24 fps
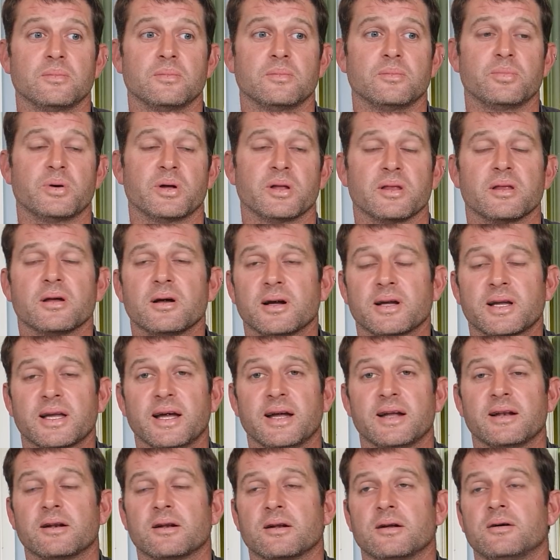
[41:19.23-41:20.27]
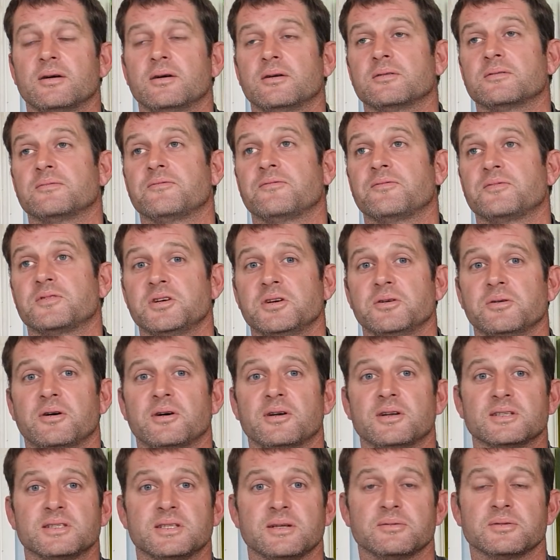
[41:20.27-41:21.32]
But again, like on 2
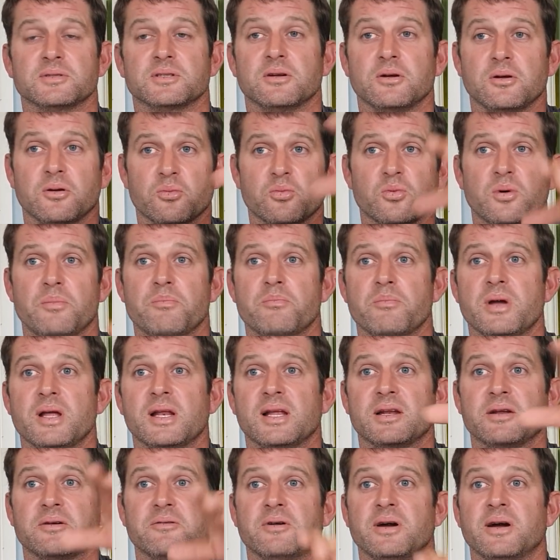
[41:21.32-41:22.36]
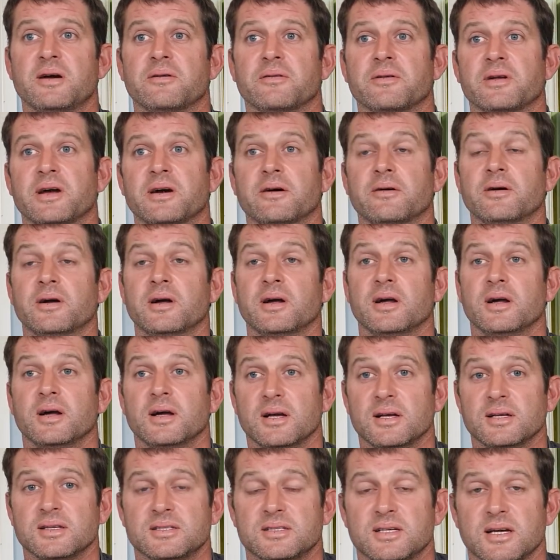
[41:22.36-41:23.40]
honours, there was another one milling around now,
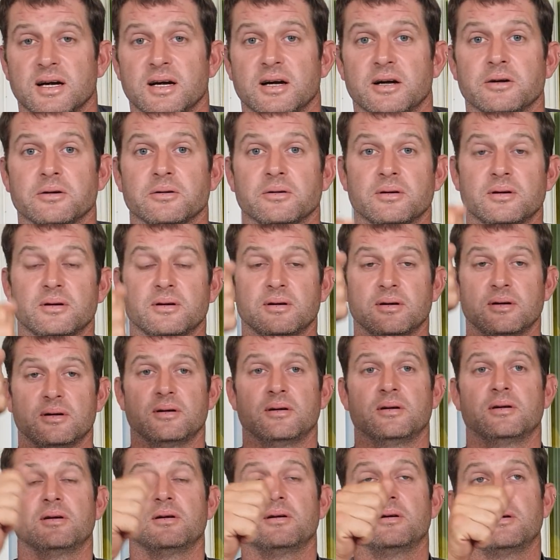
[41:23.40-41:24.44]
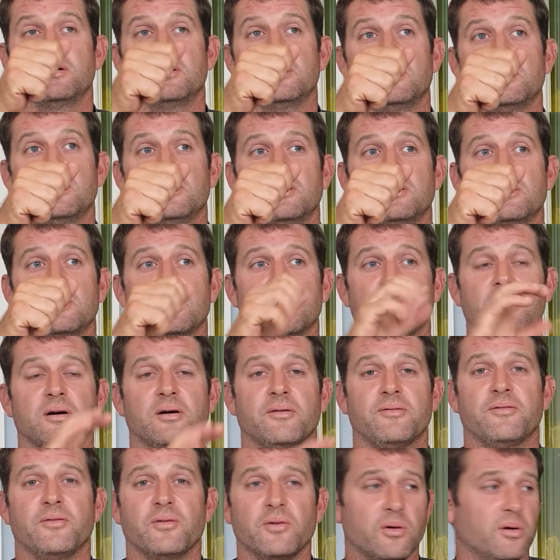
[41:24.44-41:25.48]
so I
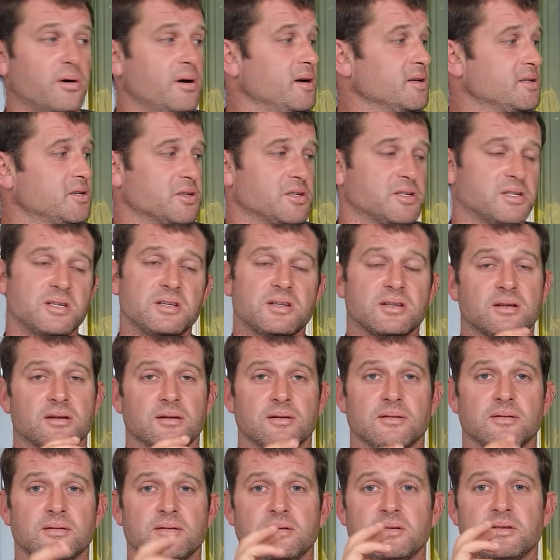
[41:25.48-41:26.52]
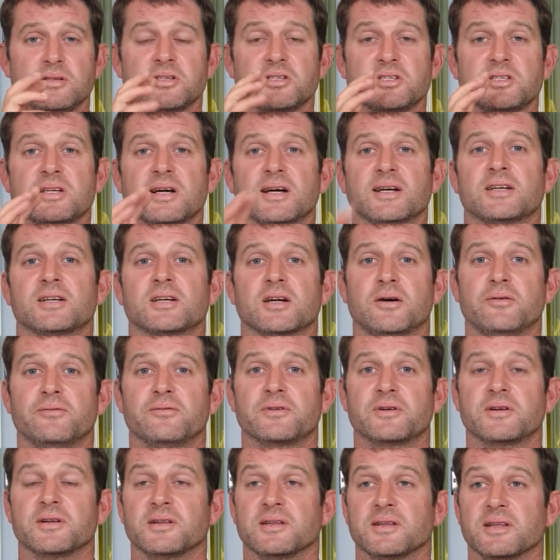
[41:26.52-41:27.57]
thought I'd just stay
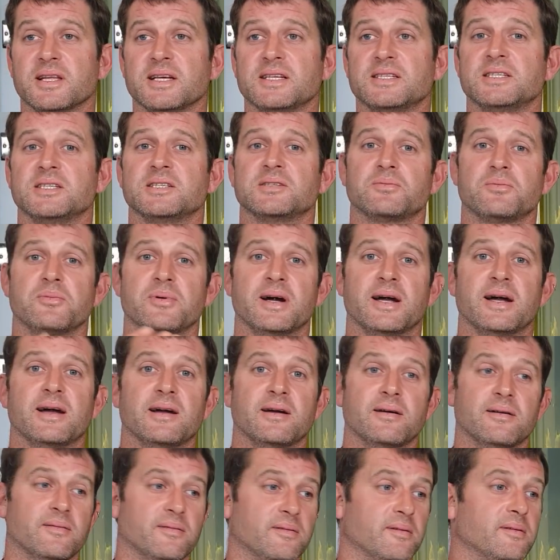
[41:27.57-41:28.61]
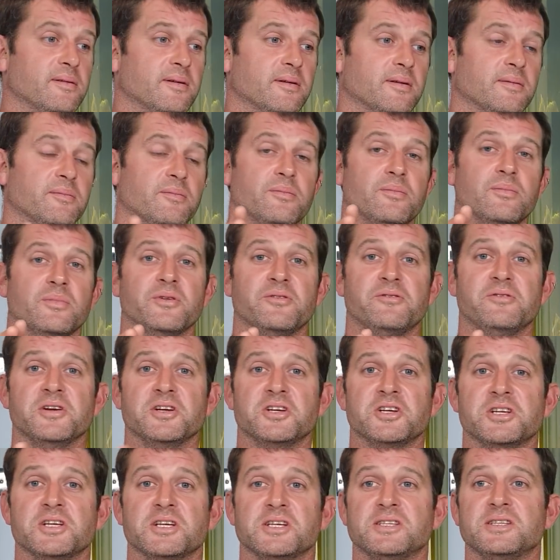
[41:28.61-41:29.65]
confident, and this is where my
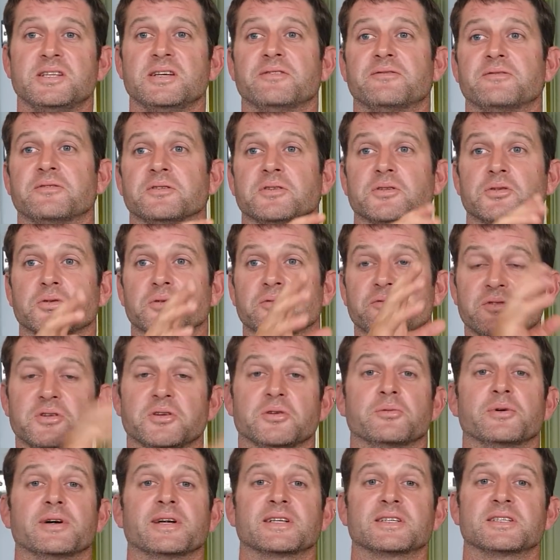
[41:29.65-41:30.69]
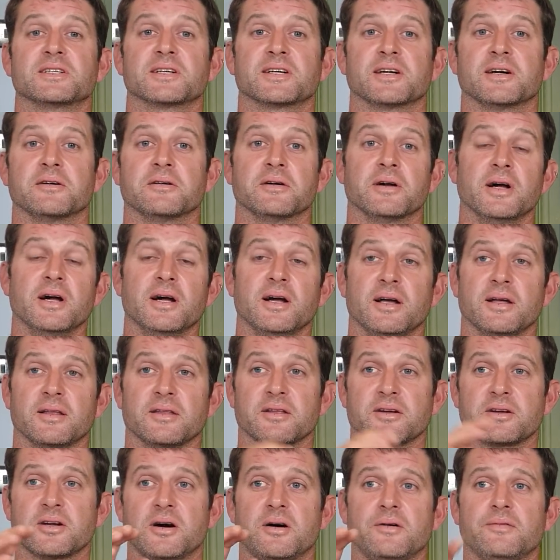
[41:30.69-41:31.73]
fishing is different to a few weeks ago.
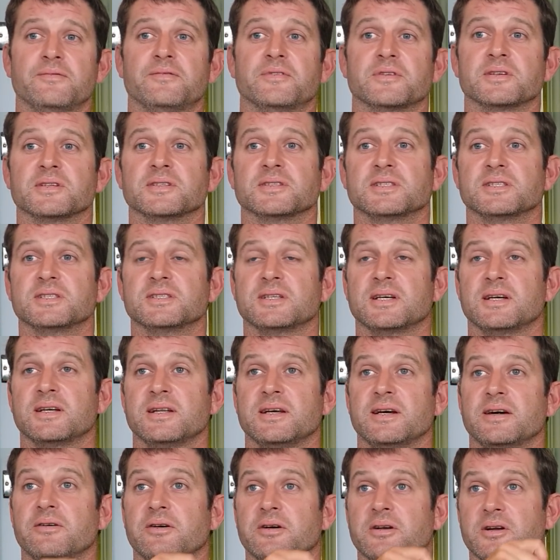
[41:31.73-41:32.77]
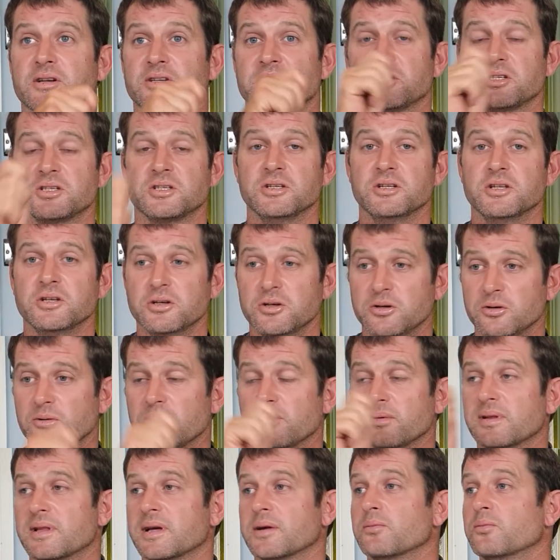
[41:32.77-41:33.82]
The confidence is there now, and I just
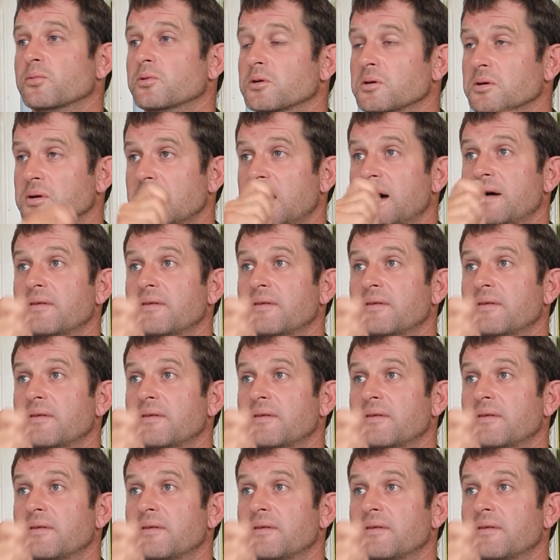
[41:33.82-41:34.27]
knew they would